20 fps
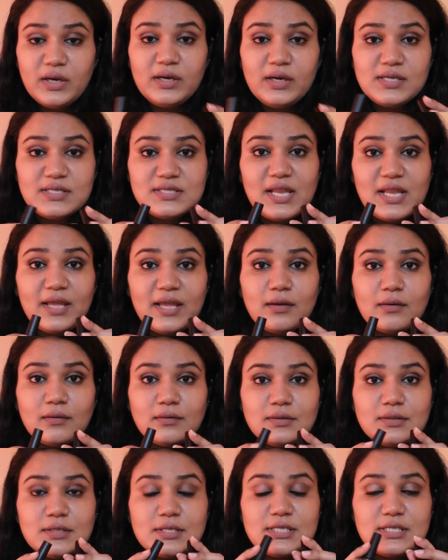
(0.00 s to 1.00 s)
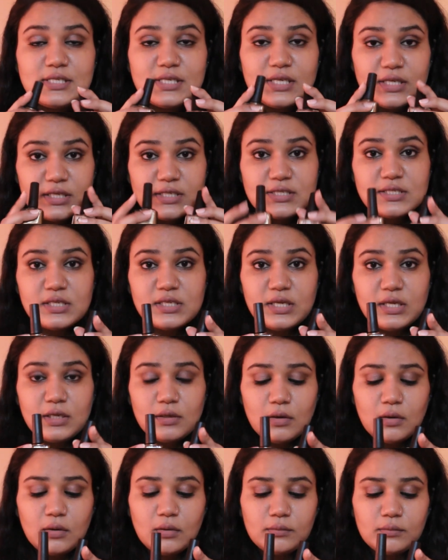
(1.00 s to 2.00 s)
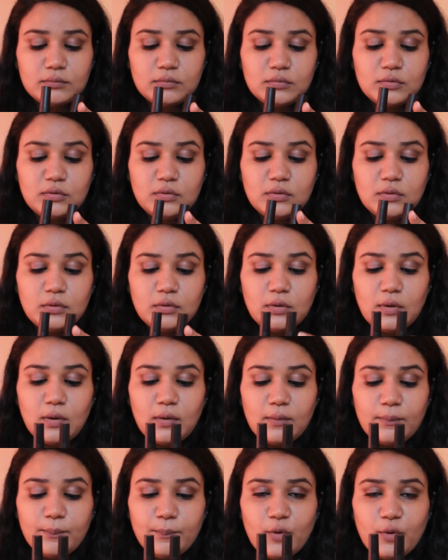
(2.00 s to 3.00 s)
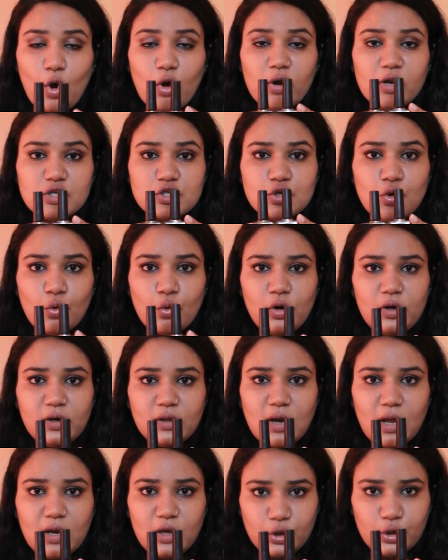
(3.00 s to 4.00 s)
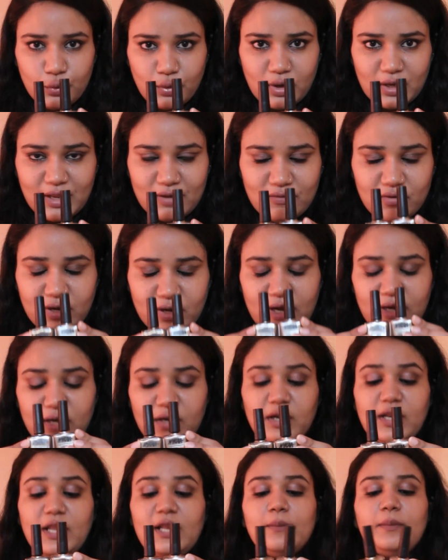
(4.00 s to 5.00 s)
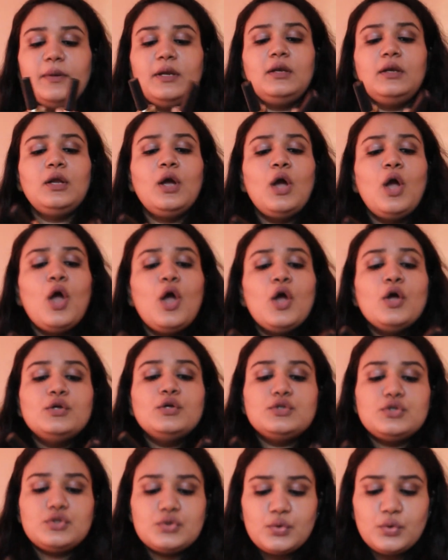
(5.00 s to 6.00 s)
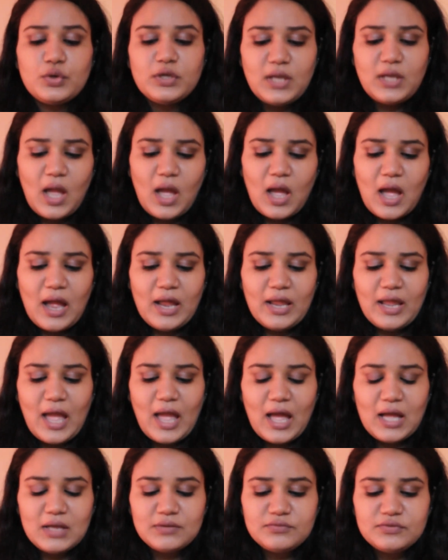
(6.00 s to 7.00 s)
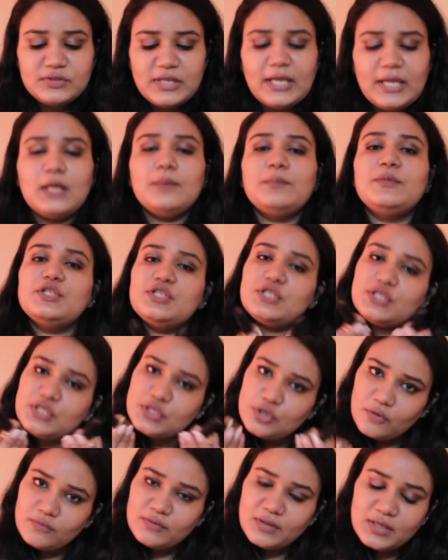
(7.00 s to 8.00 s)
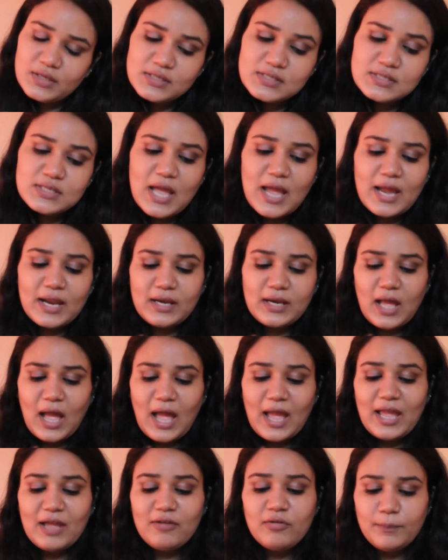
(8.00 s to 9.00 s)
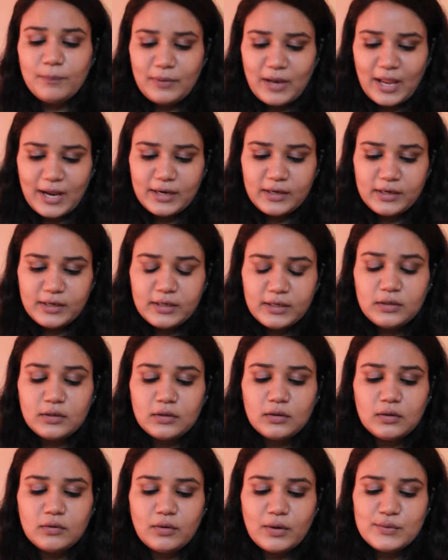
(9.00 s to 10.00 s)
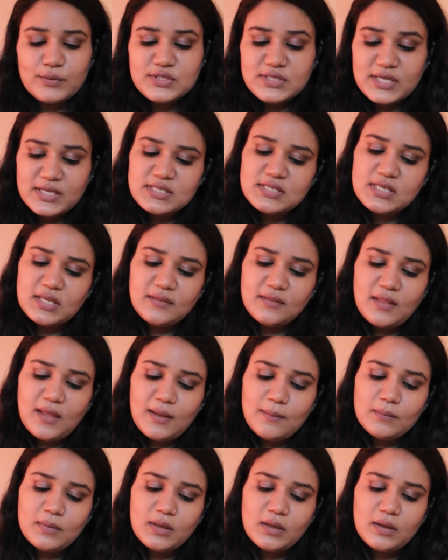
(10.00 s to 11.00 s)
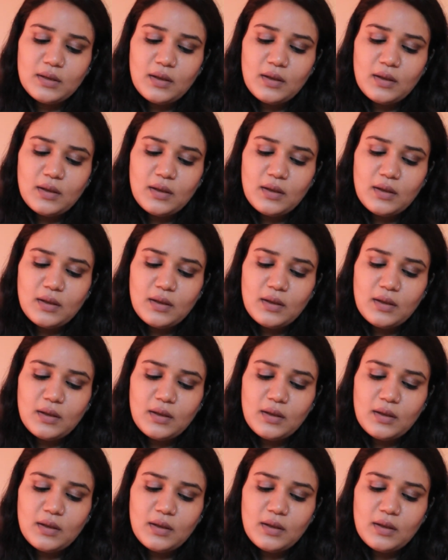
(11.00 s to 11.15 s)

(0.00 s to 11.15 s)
It is like seriously um, the purest gold color you can ever get in a nail paint. So yeah, I have taken pictures of this and I have applied it. Uh, I was testing them.